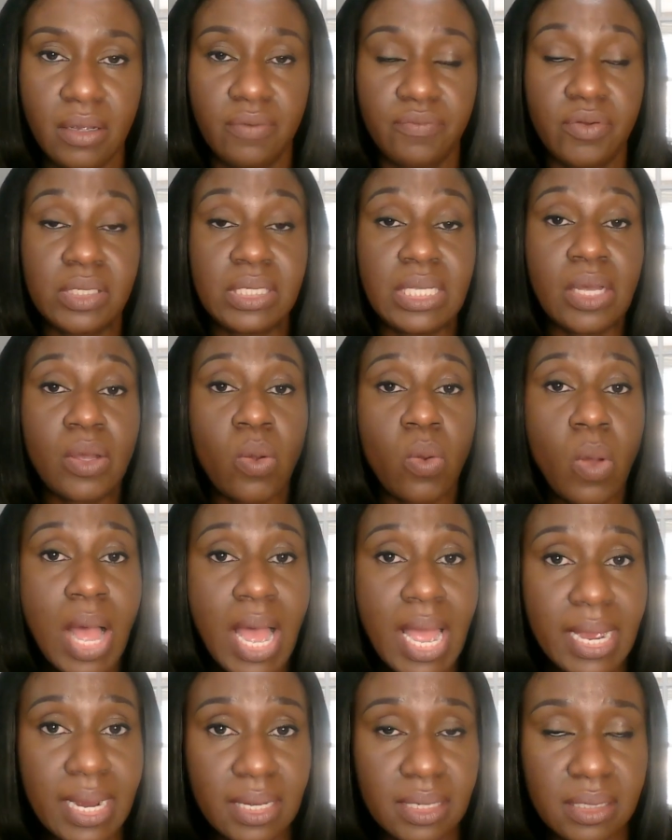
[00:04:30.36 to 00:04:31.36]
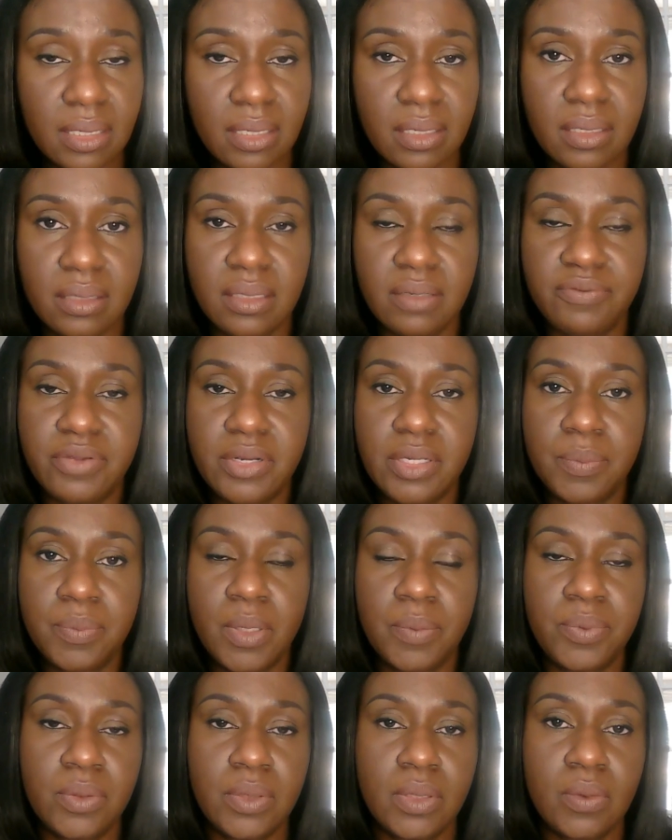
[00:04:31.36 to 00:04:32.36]
For the acquired, the very
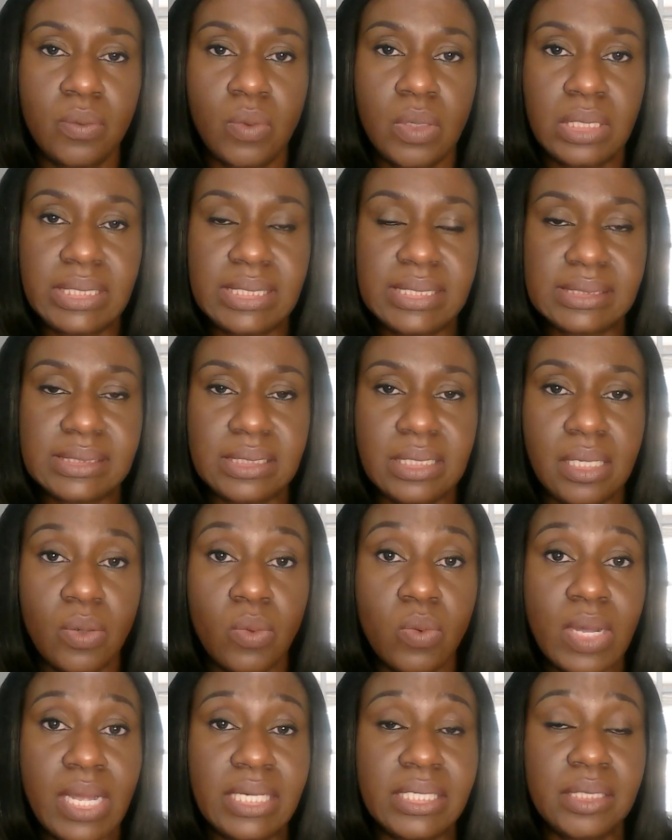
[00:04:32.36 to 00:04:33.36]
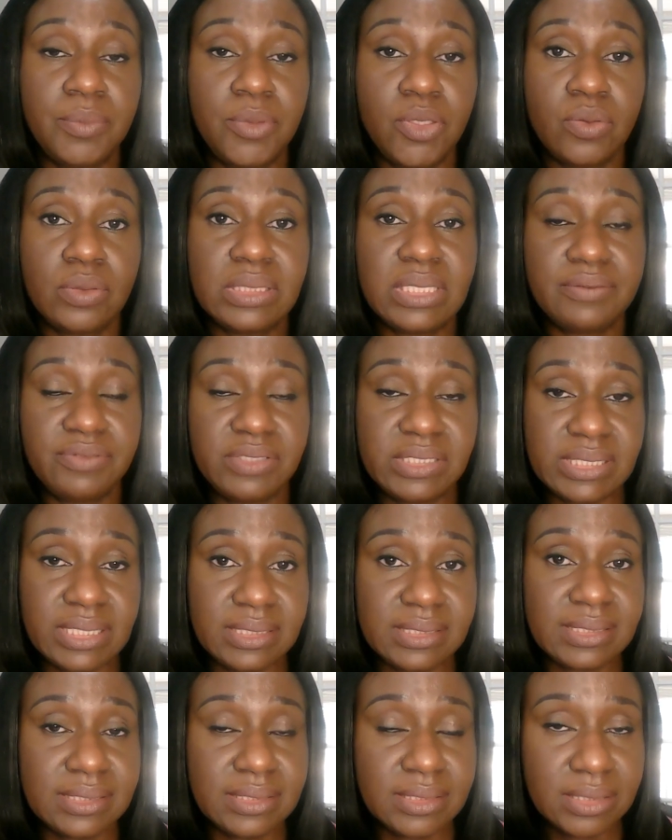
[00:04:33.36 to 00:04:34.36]
popular one is the acquired immune
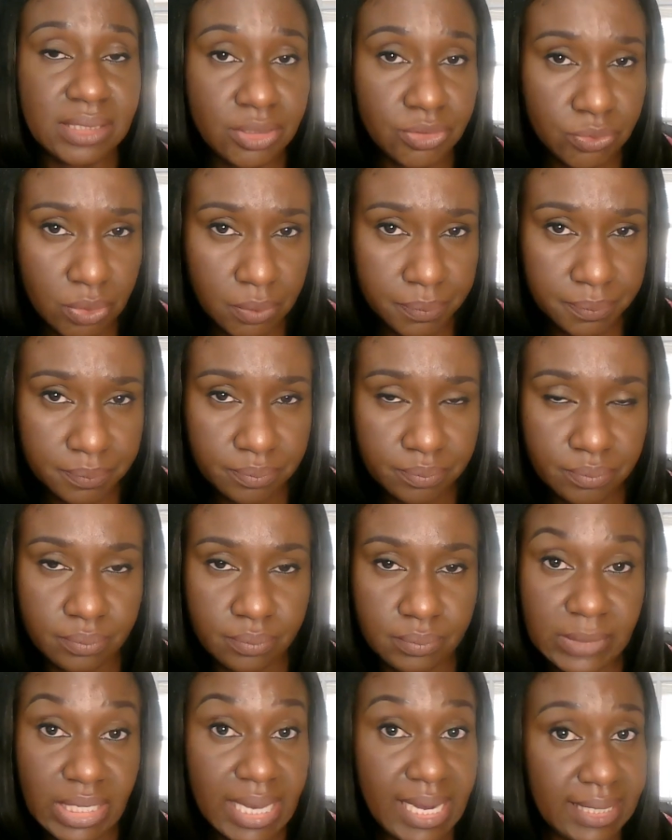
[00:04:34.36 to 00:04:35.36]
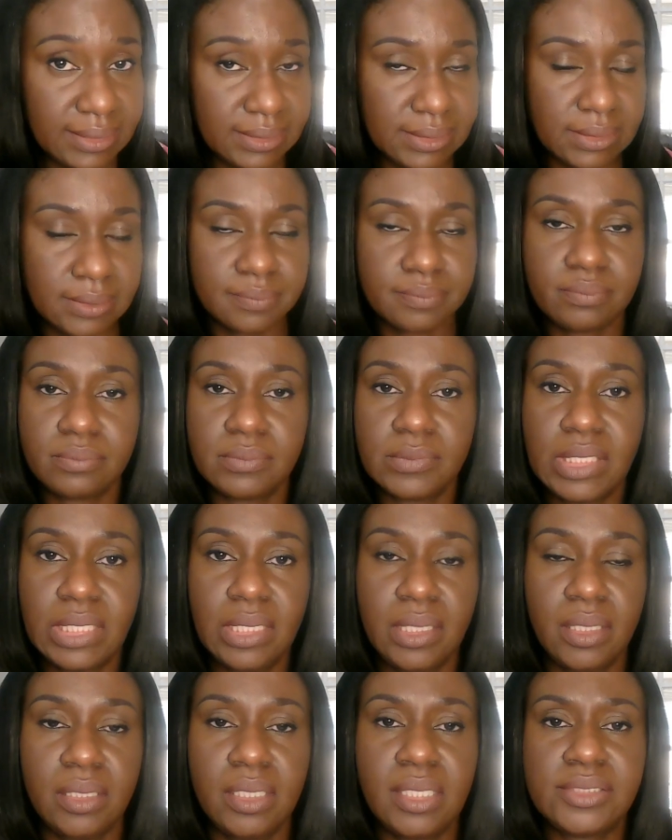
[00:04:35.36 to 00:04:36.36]
deficiency syndrome, AIDS.
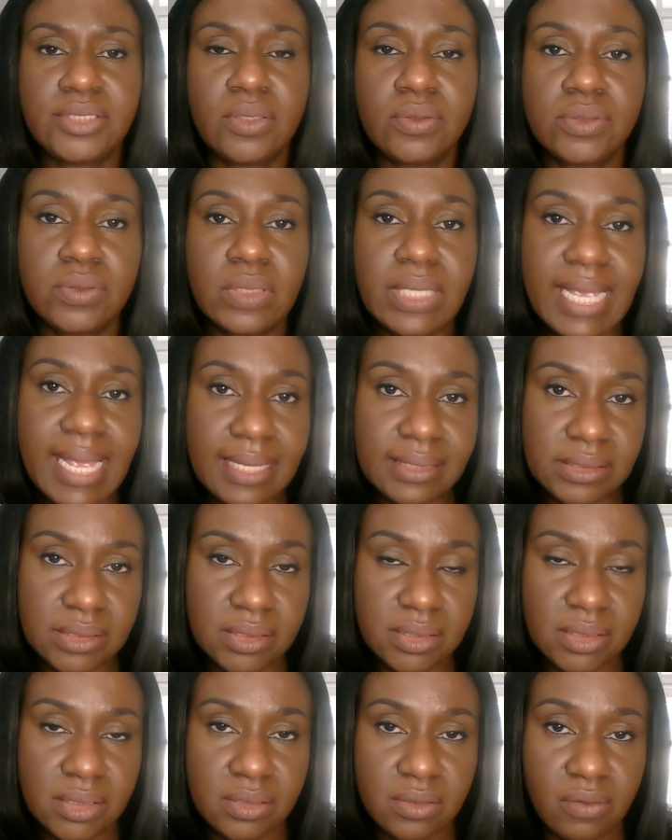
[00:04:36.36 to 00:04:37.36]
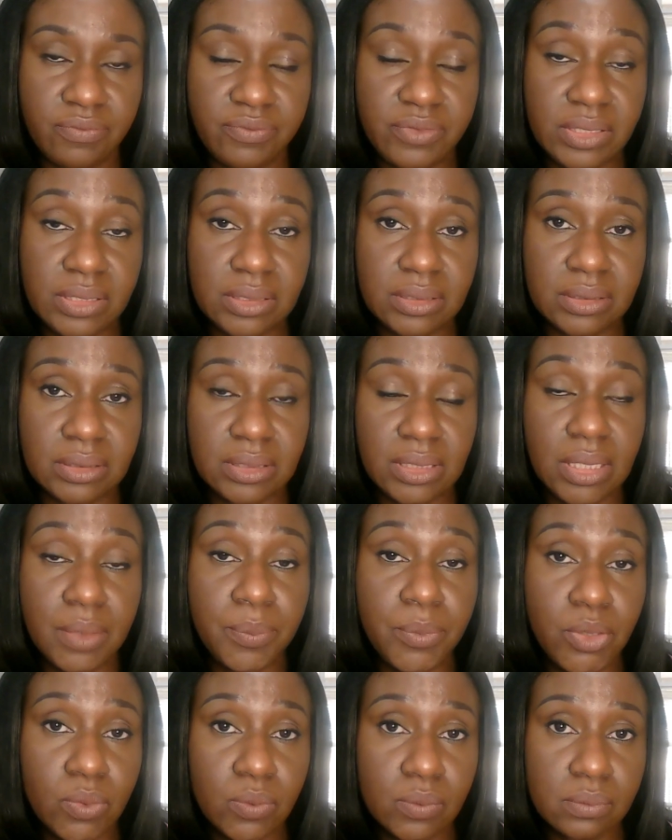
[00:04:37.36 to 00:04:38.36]
There's also cancers of the
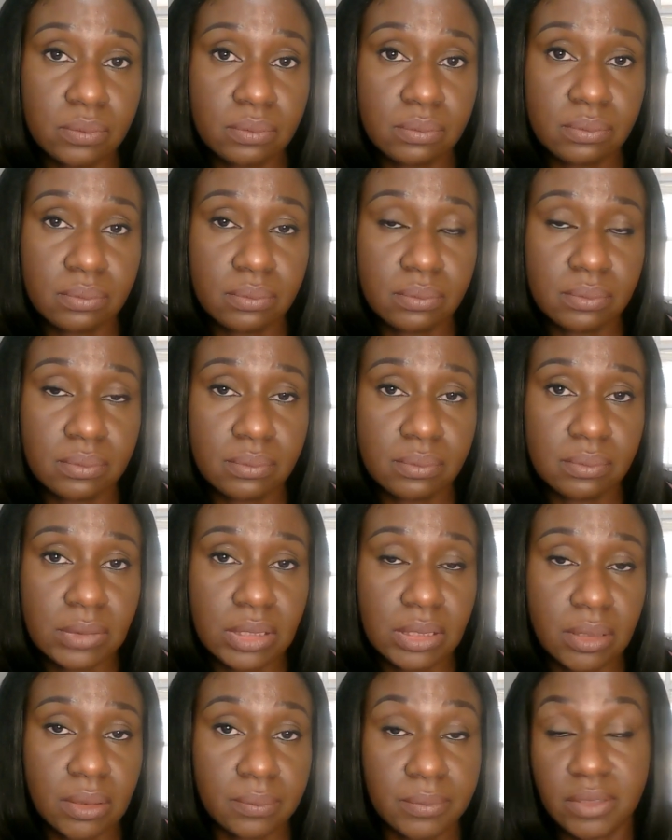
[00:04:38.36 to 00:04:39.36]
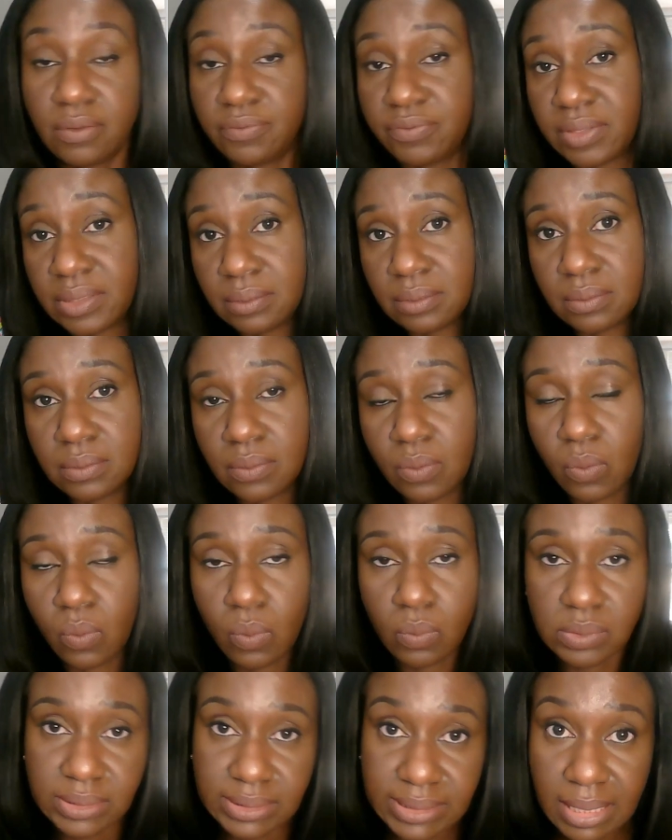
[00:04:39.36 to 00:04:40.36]
of the
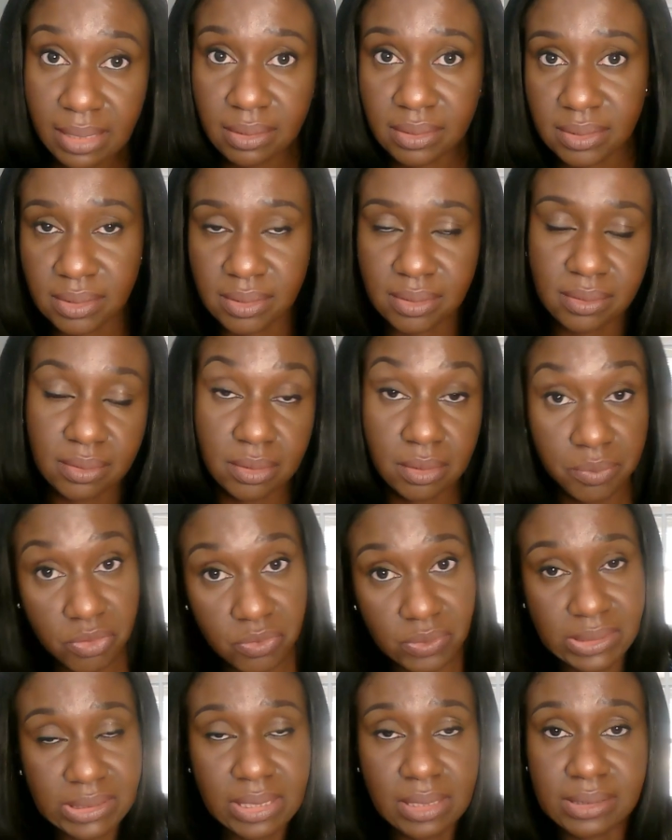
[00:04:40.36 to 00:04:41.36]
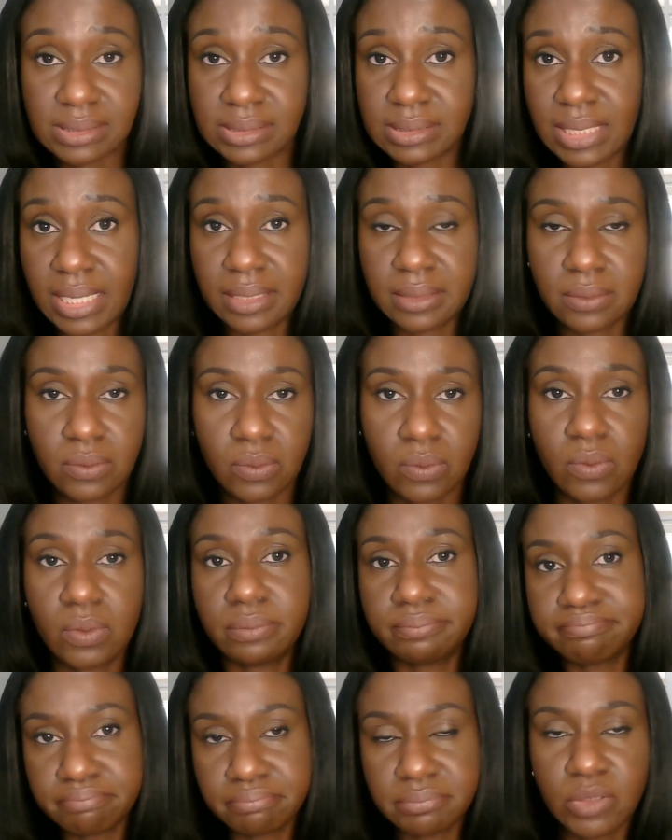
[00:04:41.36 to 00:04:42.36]
cells, the immune cells, like
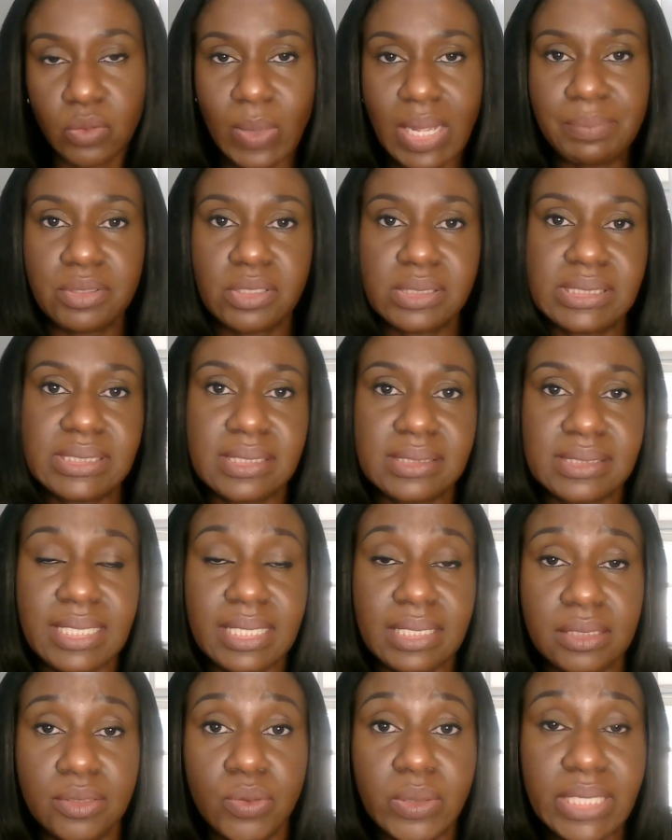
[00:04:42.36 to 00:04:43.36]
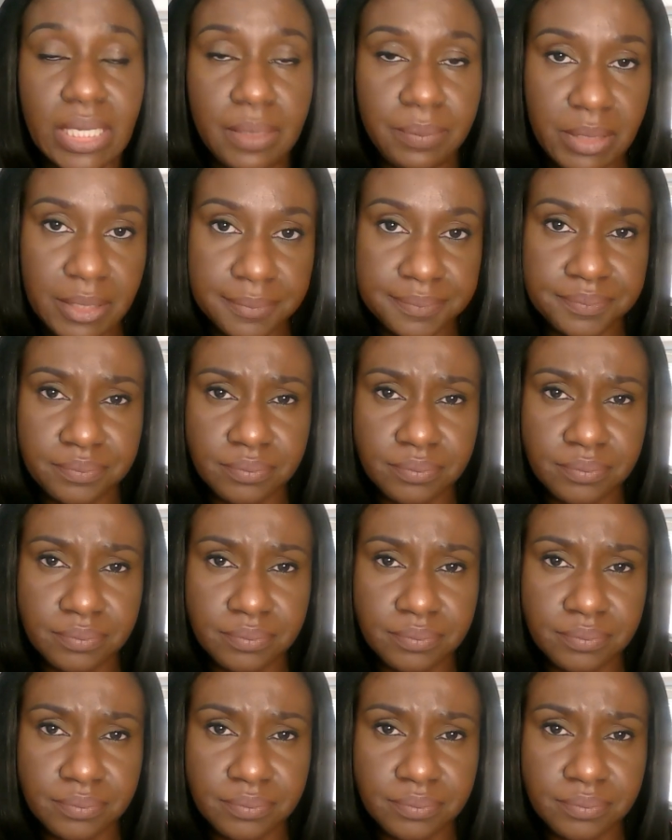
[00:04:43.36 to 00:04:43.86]
or white blood cells, like leukemia.